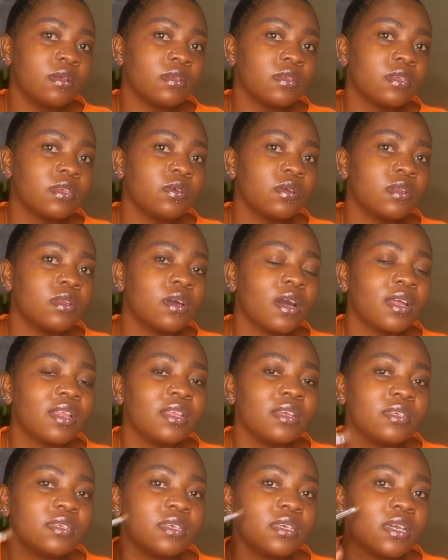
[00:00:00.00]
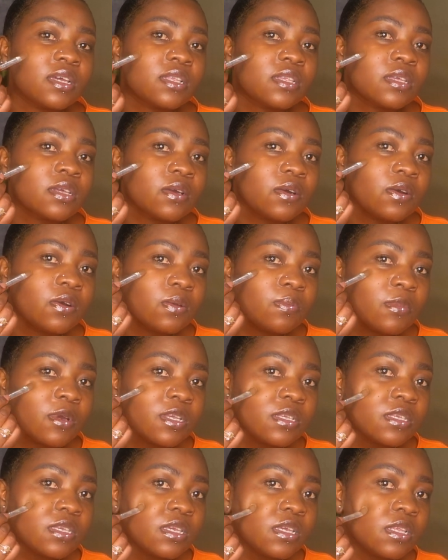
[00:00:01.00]
See, you can hardly see it on my
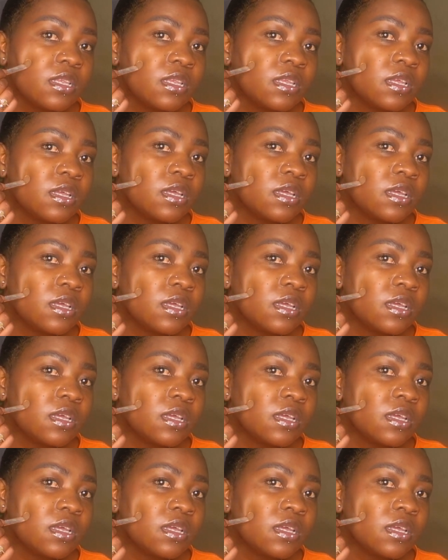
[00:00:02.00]
skin.